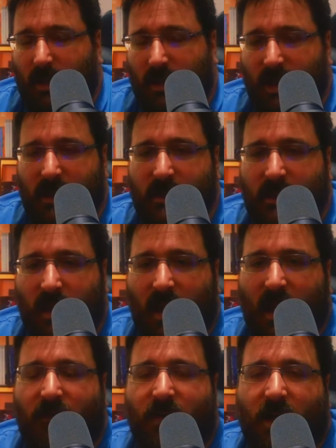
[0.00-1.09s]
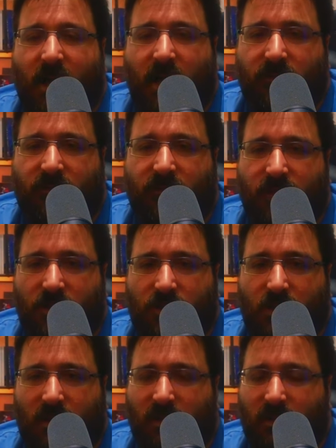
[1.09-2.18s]
Yes, they have a clip
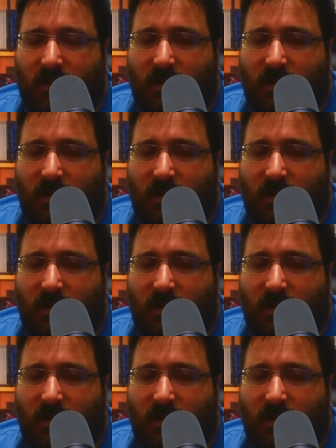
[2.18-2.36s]
feature,